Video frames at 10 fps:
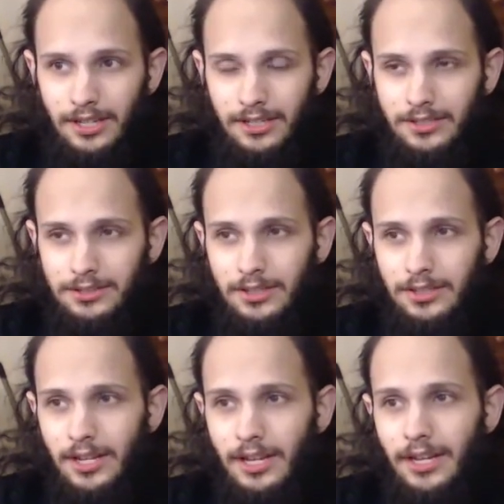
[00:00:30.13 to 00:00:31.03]
He
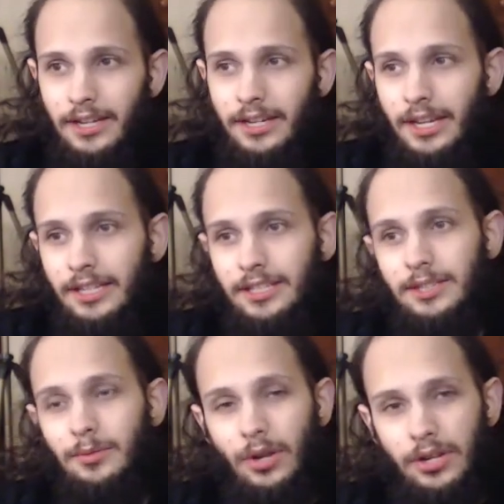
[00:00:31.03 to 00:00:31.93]
says hi.
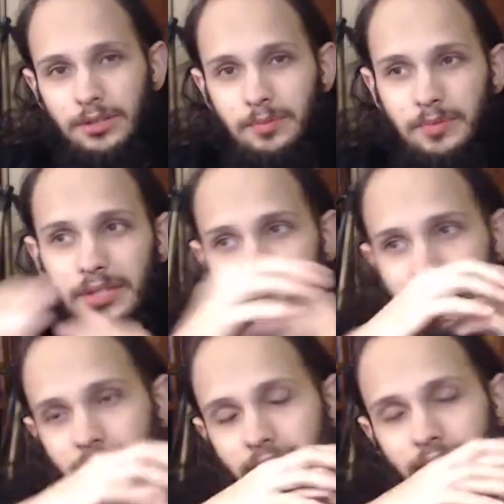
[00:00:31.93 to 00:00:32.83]
He wanted to be
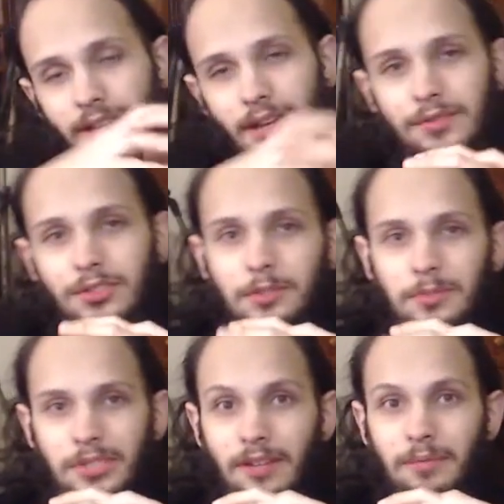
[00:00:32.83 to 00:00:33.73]
on live stream
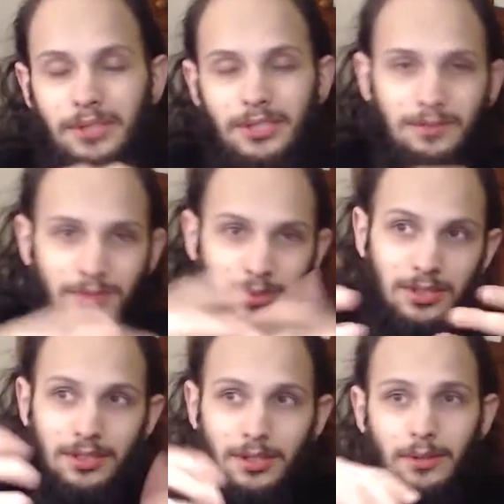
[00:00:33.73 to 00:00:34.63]
again because if you
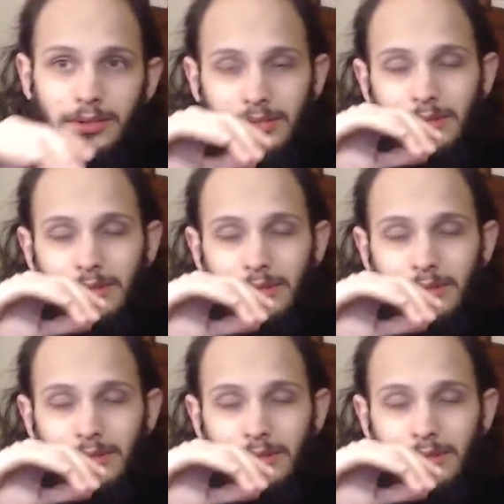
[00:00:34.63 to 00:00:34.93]
didn't notice,